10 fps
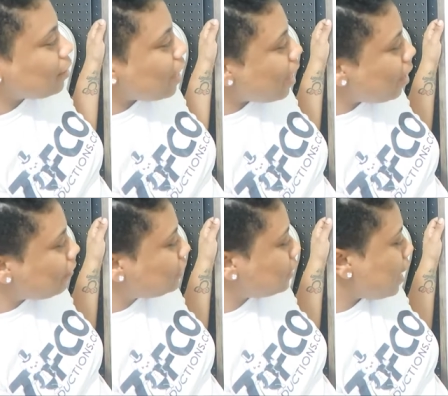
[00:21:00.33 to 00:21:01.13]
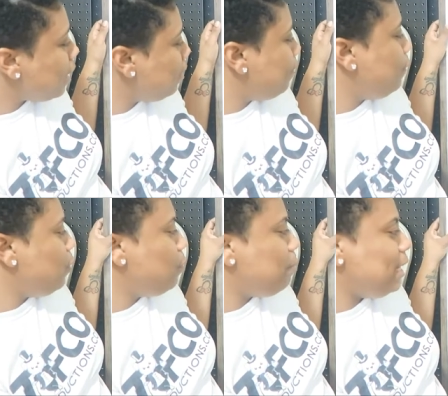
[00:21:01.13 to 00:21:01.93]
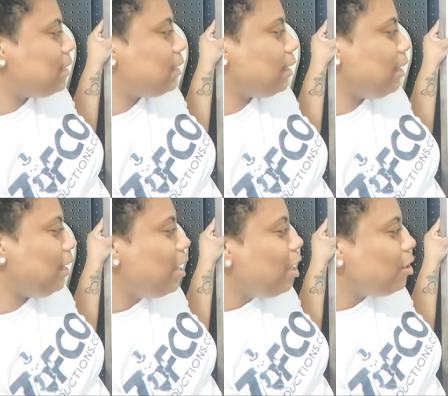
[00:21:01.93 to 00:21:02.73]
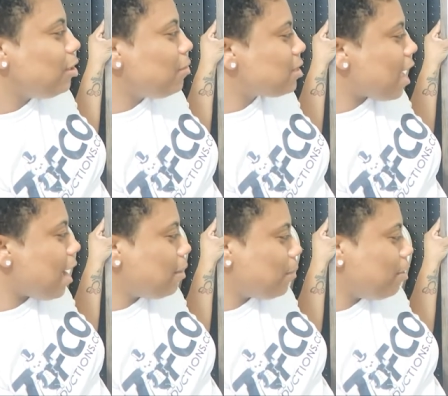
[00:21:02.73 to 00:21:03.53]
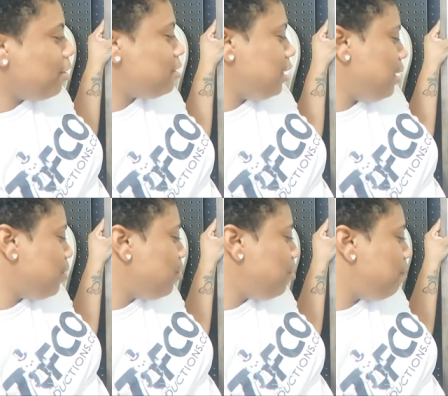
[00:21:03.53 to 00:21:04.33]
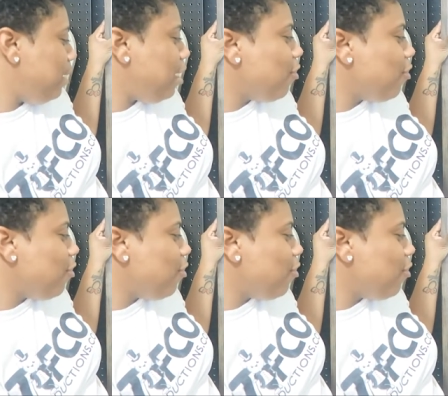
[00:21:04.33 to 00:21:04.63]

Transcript: laugh, say I love you, be silly, use kind words, giggle, be